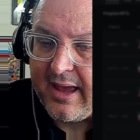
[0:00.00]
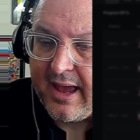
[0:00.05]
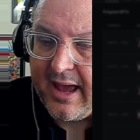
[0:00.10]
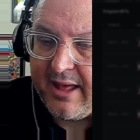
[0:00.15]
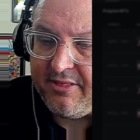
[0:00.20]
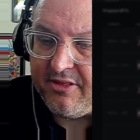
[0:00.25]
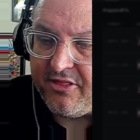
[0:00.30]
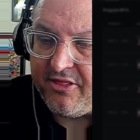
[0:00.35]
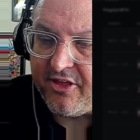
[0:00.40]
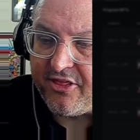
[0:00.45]

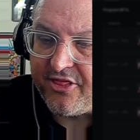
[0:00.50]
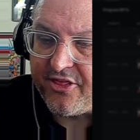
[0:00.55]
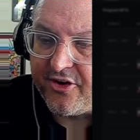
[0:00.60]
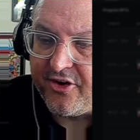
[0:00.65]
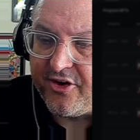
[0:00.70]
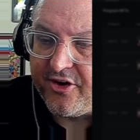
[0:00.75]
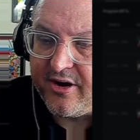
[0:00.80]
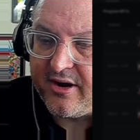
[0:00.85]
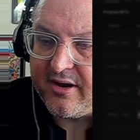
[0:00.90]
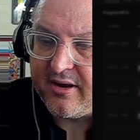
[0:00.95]
And then the
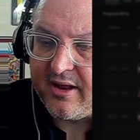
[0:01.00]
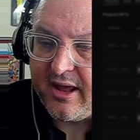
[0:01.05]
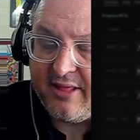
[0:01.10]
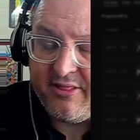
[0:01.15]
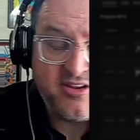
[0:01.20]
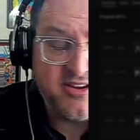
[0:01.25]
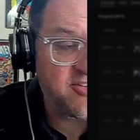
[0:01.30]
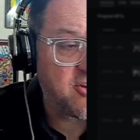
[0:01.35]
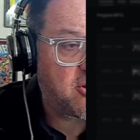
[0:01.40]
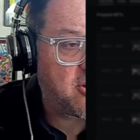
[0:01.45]
third,
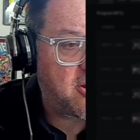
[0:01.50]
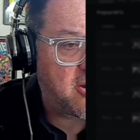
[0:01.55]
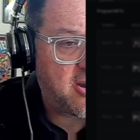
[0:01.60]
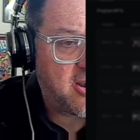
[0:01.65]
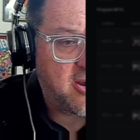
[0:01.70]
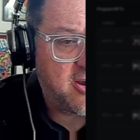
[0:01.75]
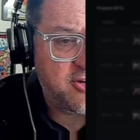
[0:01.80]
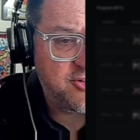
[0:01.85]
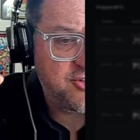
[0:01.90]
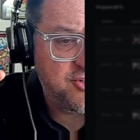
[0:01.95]
and these
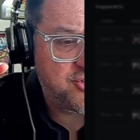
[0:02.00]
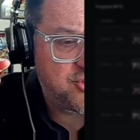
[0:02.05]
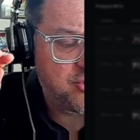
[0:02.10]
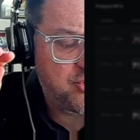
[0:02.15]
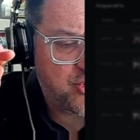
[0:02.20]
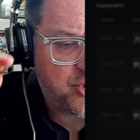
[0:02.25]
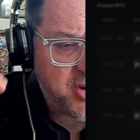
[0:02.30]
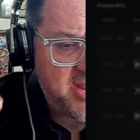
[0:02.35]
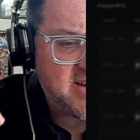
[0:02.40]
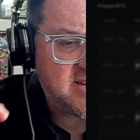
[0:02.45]
are just
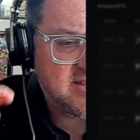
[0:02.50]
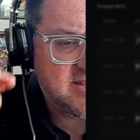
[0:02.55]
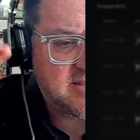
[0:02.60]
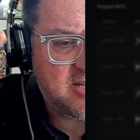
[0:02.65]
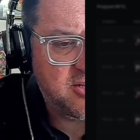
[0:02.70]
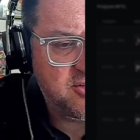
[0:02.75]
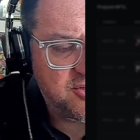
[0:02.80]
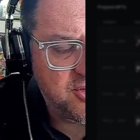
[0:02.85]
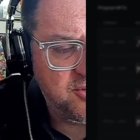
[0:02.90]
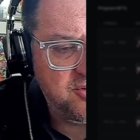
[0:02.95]
traits
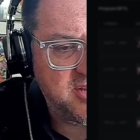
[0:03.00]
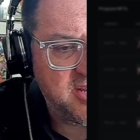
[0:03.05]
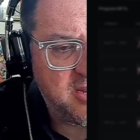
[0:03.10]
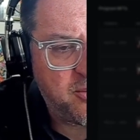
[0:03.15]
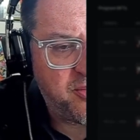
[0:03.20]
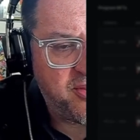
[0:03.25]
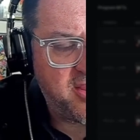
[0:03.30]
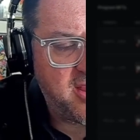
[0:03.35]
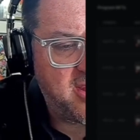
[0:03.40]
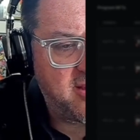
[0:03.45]
associated
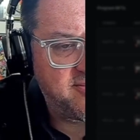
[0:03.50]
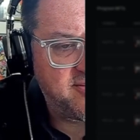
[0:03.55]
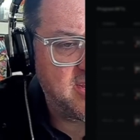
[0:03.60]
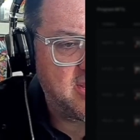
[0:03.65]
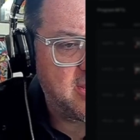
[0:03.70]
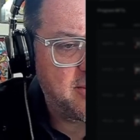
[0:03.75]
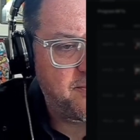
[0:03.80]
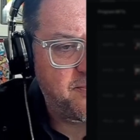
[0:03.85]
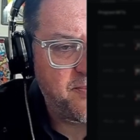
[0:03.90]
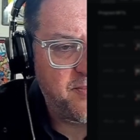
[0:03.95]
with the
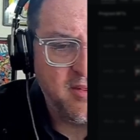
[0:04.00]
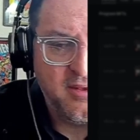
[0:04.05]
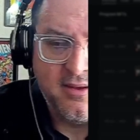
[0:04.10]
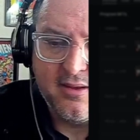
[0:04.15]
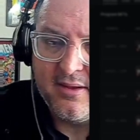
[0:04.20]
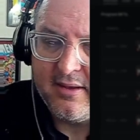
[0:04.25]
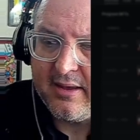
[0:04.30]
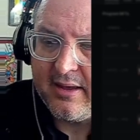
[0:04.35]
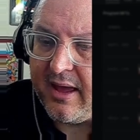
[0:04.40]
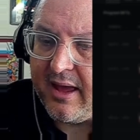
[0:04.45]
NFT.
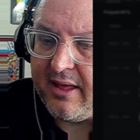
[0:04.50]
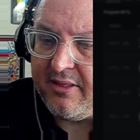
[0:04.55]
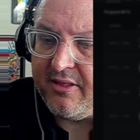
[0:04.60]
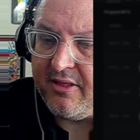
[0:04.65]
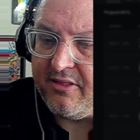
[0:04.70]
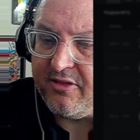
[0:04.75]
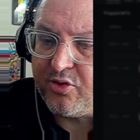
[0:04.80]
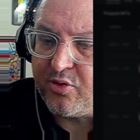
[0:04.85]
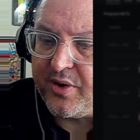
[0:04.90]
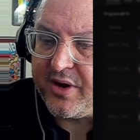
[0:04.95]
And
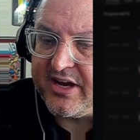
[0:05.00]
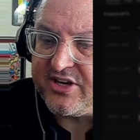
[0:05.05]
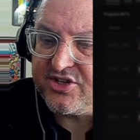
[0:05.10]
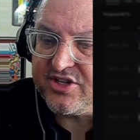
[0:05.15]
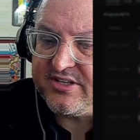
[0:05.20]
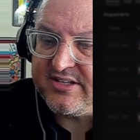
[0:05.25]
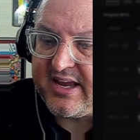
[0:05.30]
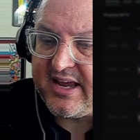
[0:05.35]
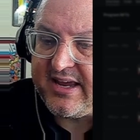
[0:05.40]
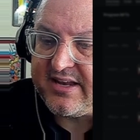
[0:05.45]
then the
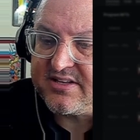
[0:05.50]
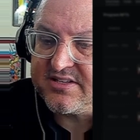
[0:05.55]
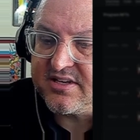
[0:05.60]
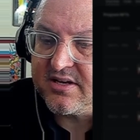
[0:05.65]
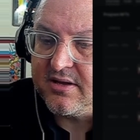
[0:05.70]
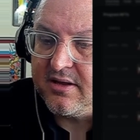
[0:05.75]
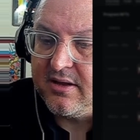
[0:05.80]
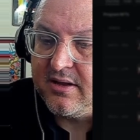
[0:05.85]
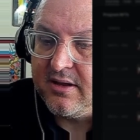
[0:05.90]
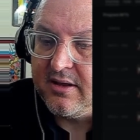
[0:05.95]
creation date
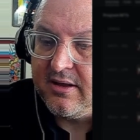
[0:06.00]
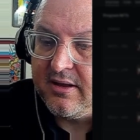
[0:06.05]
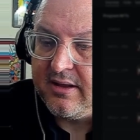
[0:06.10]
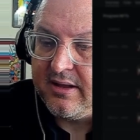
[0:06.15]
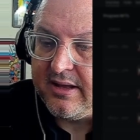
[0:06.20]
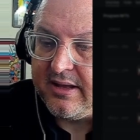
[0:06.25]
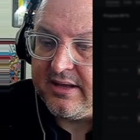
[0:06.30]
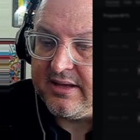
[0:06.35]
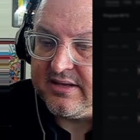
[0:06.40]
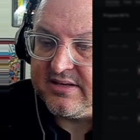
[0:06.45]

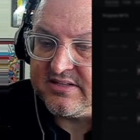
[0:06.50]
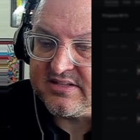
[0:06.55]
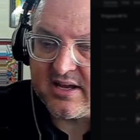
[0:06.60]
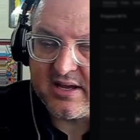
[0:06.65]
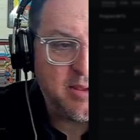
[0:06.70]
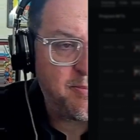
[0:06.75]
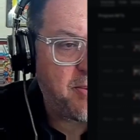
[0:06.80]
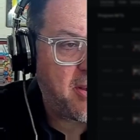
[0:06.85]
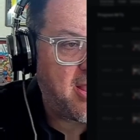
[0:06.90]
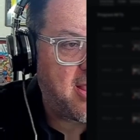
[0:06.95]
is
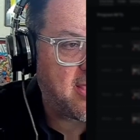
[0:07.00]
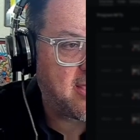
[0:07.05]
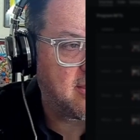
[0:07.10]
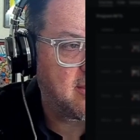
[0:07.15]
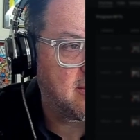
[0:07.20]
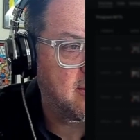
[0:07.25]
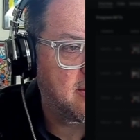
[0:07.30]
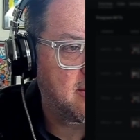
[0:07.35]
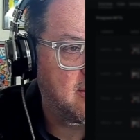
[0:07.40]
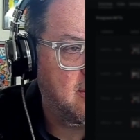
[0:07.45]

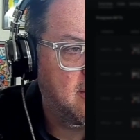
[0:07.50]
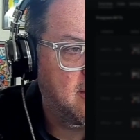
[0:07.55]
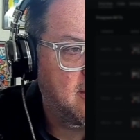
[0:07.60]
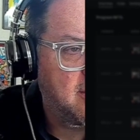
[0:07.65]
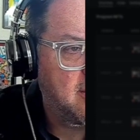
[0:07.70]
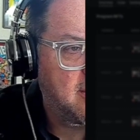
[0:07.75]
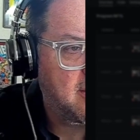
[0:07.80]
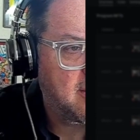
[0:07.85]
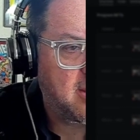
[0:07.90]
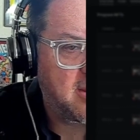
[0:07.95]
epoch,
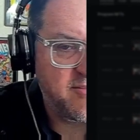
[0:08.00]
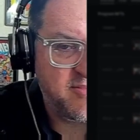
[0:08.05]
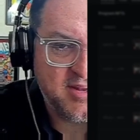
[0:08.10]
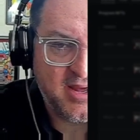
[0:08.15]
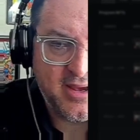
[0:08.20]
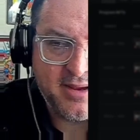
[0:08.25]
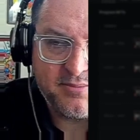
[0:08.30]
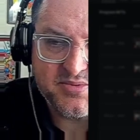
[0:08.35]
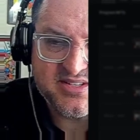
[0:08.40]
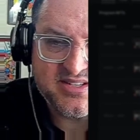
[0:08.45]
kind of
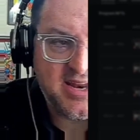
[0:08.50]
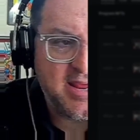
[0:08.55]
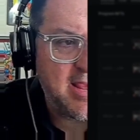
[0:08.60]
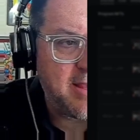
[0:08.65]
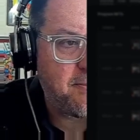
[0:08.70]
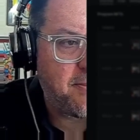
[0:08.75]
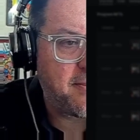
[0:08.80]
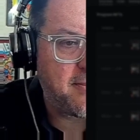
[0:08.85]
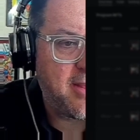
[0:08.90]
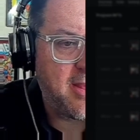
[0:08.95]

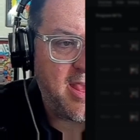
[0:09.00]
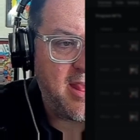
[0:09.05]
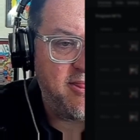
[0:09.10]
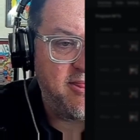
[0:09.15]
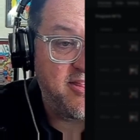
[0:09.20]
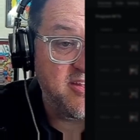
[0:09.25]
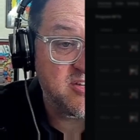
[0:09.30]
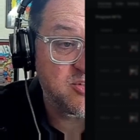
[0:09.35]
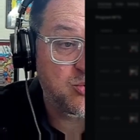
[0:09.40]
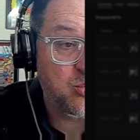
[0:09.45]
timestamp,
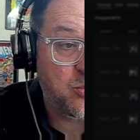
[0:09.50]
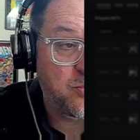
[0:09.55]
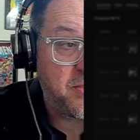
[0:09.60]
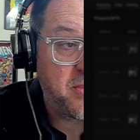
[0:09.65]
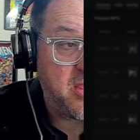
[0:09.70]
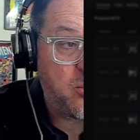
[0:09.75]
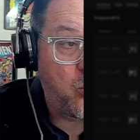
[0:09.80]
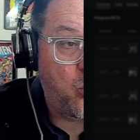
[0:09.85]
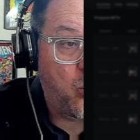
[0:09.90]
and this will be